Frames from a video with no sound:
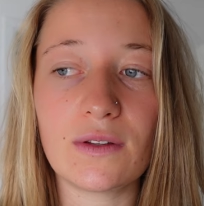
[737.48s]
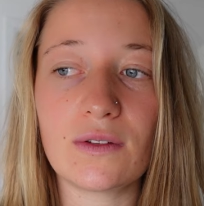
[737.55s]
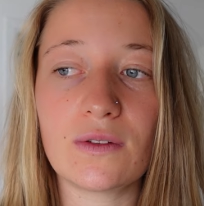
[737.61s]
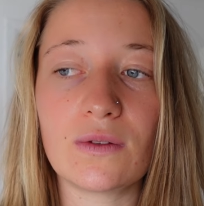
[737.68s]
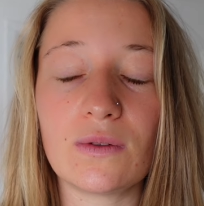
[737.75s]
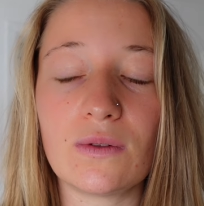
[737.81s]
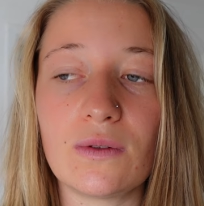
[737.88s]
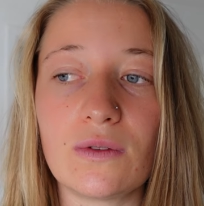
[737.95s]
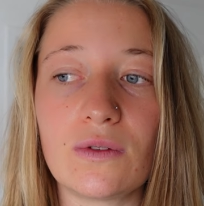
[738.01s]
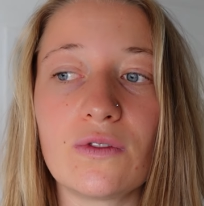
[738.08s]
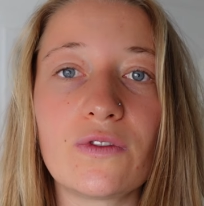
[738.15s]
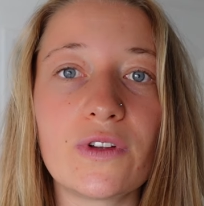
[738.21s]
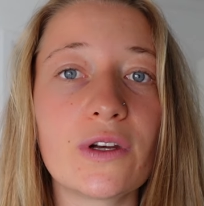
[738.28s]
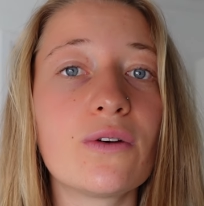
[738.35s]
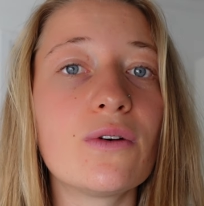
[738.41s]
to to
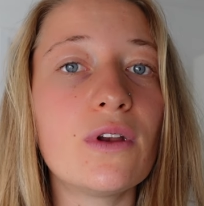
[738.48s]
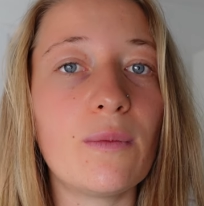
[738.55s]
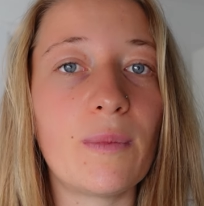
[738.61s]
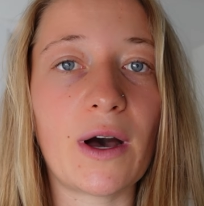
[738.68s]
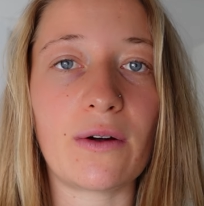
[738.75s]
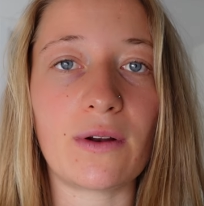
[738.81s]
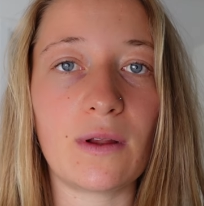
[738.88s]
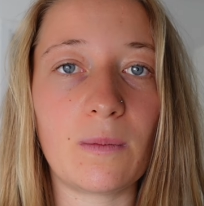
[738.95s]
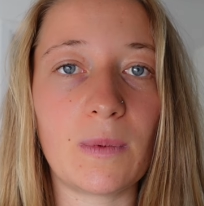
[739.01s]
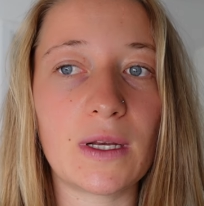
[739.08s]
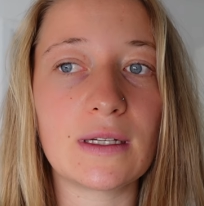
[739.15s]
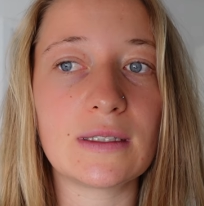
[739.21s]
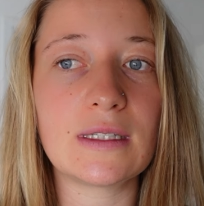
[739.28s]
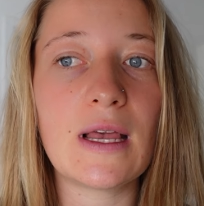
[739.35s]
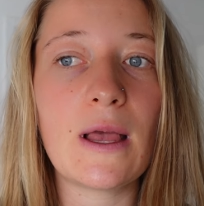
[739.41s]
feel good about it
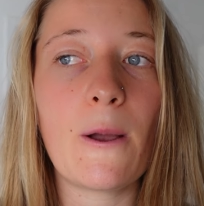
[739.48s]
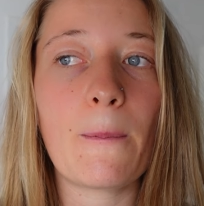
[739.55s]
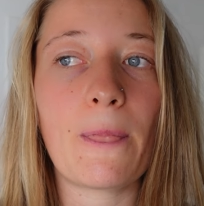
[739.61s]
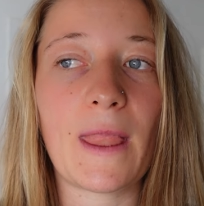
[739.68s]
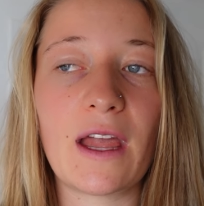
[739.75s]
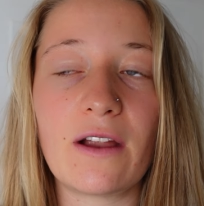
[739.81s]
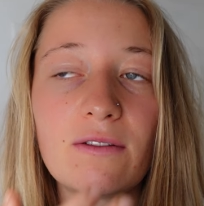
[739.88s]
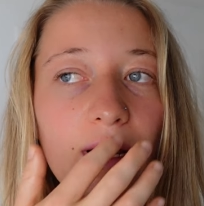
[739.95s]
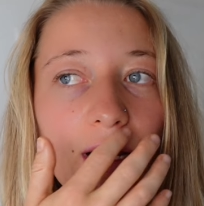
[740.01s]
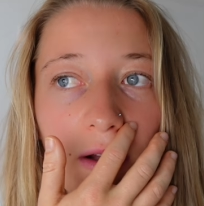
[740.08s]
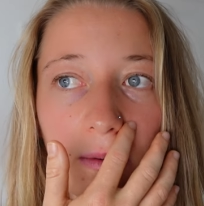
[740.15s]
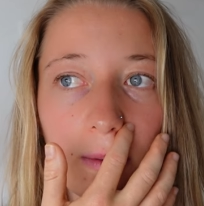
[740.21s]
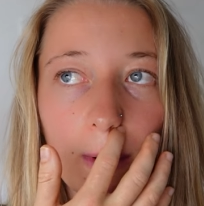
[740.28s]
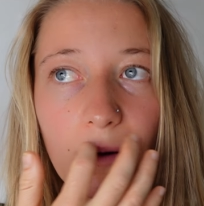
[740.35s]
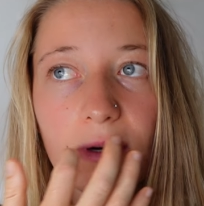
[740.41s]
because i read a
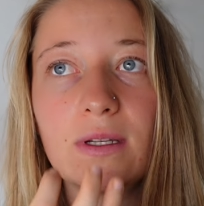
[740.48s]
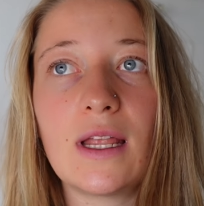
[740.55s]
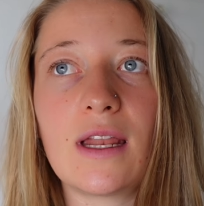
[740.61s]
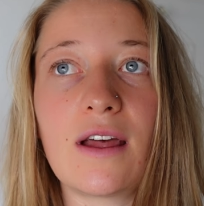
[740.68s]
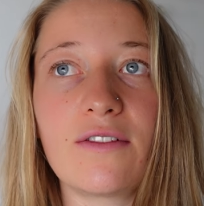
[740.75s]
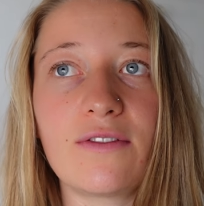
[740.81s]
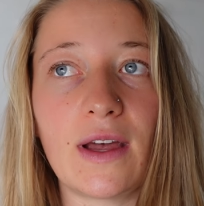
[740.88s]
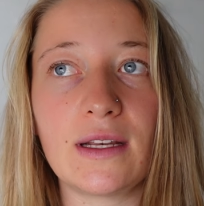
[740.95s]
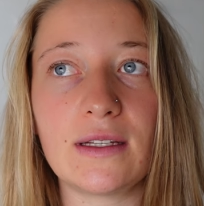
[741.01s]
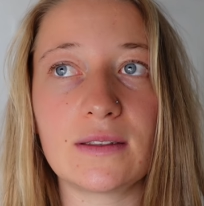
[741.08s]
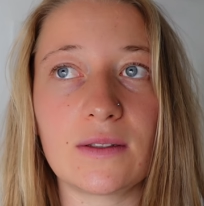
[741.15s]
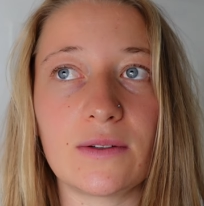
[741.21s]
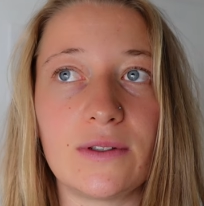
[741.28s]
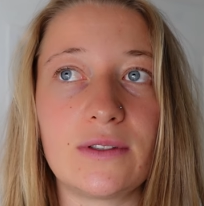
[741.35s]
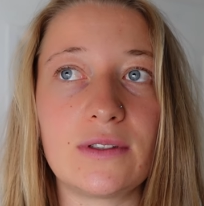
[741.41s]
quote that i find is
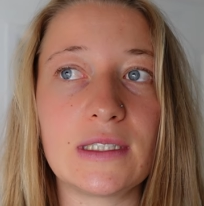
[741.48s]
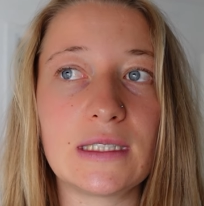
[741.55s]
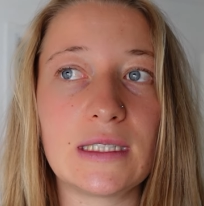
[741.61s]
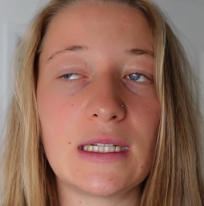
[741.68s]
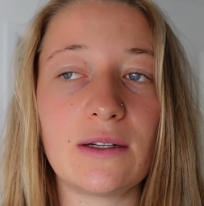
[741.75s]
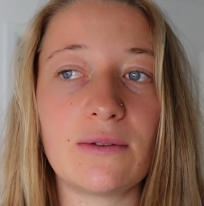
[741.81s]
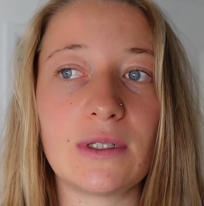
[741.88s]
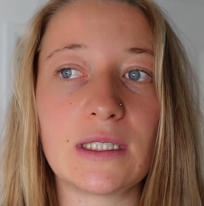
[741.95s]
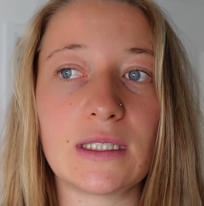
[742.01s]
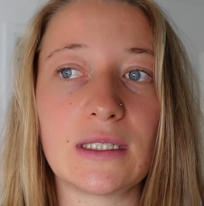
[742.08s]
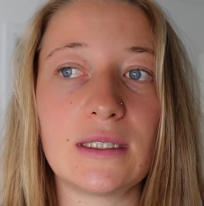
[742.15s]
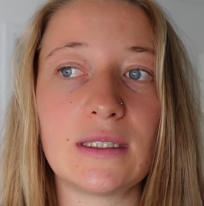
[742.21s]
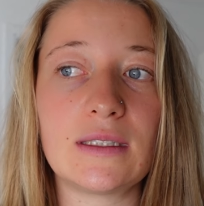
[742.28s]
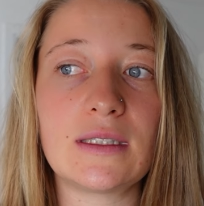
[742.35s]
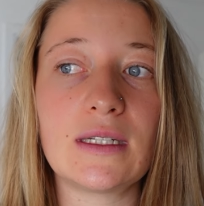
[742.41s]
so interesting which
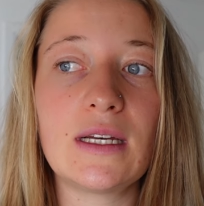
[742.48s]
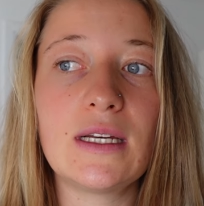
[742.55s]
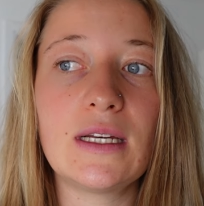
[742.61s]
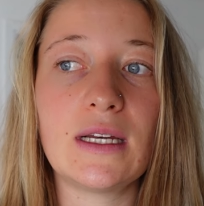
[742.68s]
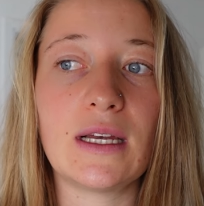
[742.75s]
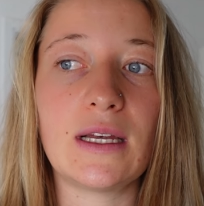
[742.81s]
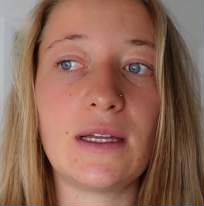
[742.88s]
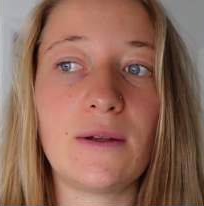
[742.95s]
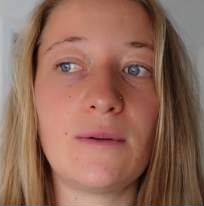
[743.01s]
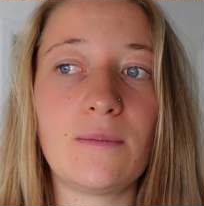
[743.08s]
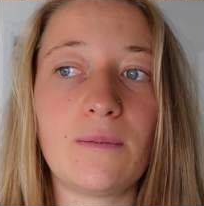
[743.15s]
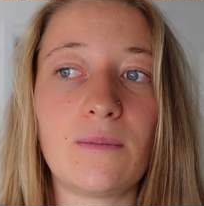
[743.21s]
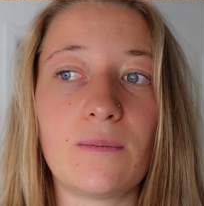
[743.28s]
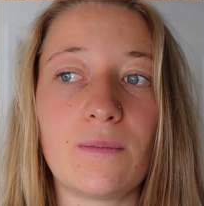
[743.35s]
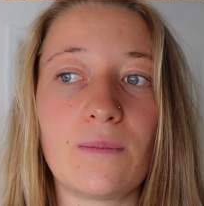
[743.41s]
is
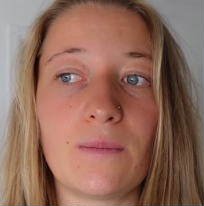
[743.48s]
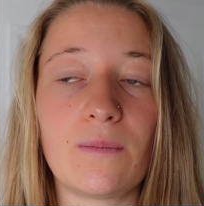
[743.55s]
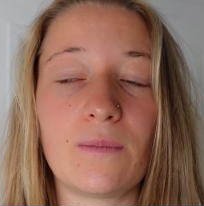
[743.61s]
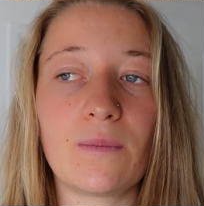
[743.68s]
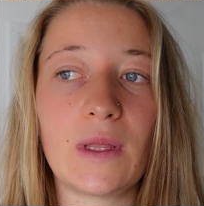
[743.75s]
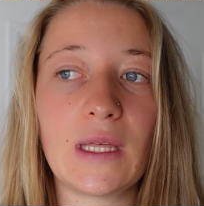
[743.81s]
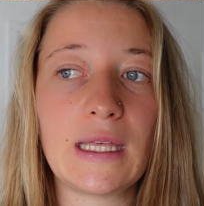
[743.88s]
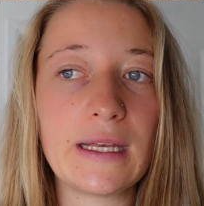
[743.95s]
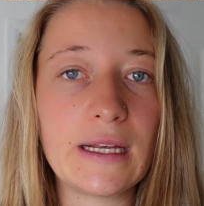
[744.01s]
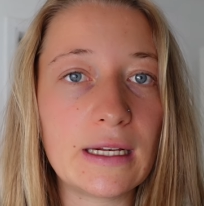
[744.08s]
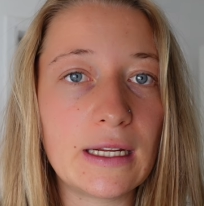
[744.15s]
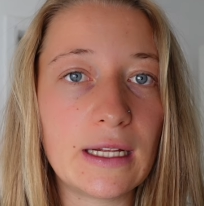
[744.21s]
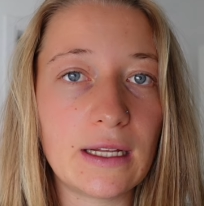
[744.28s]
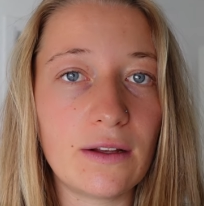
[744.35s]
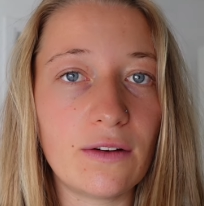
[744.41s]
um,
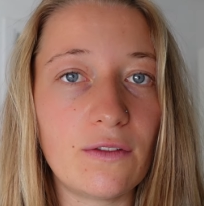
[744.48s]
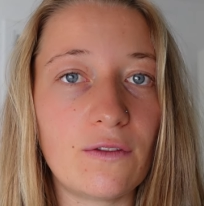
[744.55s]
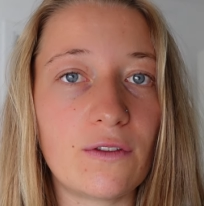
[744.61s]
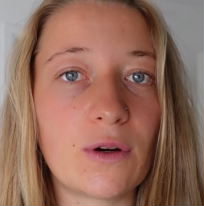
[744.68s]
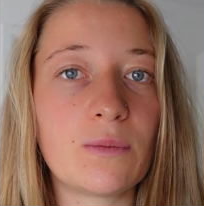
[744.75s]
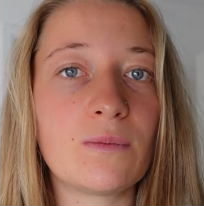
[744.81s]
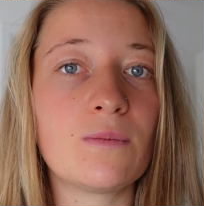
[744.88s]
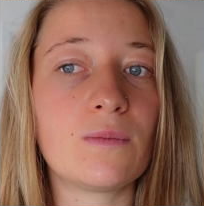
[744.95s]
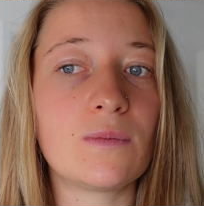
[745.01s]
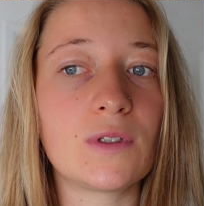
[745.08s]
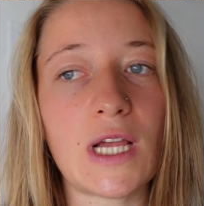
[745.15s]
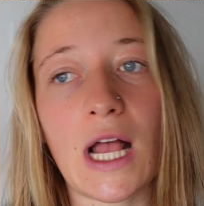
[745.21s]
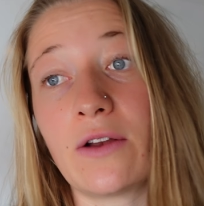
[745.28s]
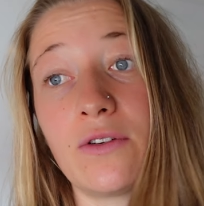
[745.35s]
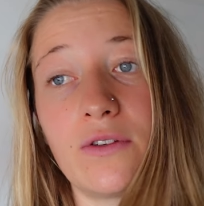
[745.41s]
healing from
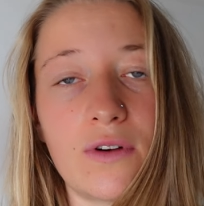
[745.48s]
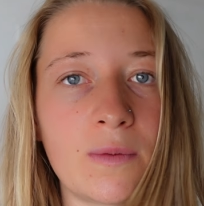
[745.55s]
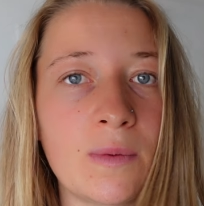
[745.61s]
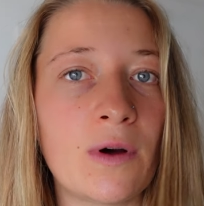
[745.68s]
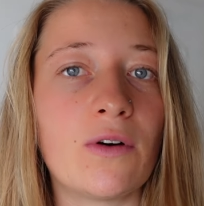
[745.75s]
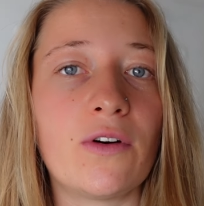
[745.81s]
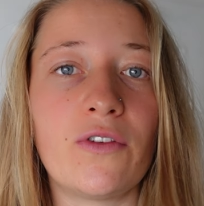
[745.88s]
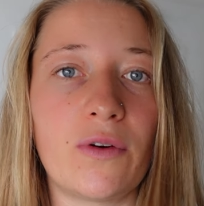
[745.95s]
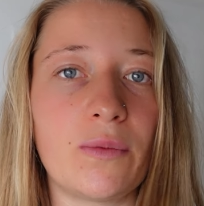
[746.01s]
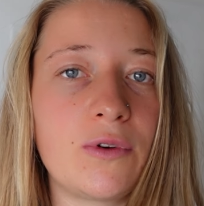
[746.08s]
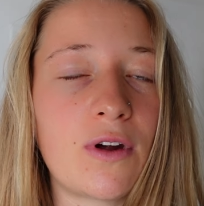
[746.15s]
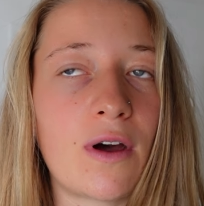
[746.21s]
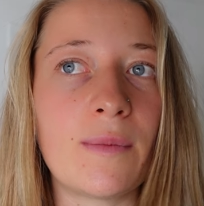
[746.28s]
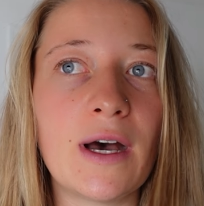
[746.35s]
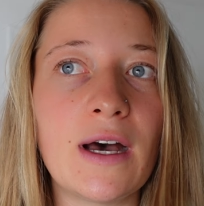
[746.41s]
childhood trauma or from
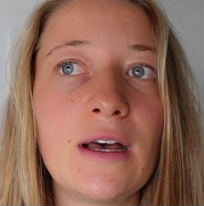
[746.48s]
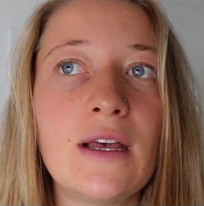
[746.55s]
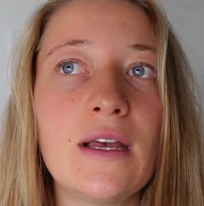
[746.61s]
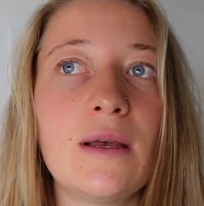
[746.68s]
trauma